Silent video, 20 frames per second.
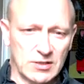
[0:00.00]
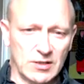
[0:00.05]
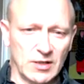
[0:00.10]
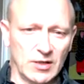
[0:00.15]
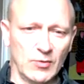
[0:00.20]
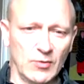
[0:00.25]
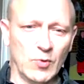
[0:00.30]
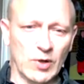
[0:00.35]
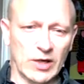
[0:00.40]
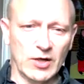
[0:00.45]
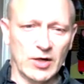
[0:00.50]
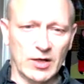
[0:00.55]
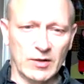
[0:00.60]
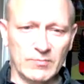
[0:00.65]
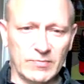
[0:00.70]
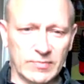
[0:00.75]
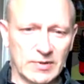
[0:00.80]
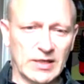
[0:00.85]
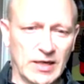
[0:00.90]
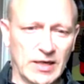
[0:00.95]
You know, we're going
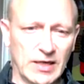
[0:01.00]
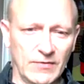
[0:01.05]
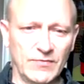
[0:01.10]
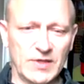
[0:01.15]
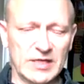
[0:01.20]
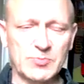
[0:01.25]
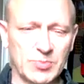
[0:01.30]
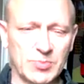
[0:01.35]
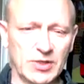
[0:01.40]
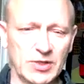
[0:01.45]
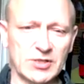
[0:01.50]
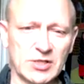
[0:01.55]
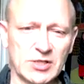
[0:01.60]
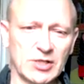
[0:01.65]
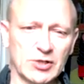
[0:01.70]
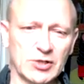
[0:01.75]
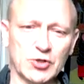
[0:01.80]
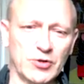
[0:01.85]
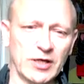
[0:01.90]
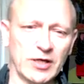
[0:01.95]
to give this
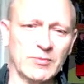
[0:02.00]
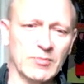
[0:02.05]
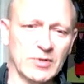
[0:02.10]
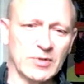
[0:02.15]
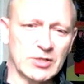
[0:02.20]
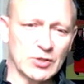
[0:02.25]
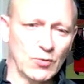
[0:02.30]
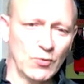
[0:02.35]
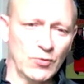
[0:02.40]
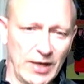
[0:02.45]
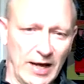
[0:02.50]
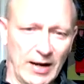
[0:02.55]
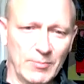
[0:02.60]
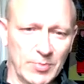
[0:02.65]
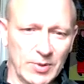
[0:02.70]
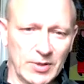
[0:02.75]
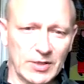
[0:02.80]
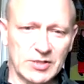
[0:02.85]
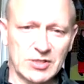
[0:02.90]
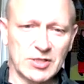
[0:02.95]
person a treatment or
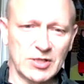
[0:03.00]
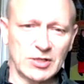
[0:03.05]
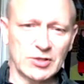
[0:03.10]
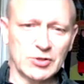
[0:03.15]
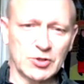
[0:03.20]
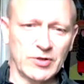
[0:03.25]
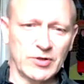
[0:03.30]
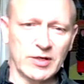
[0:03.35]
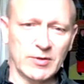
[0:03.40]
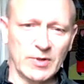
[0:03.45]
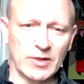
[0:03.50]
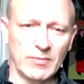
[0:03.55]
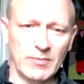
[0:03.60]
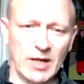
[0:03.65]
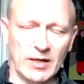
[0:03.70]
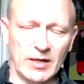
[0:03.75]
that person a treatment,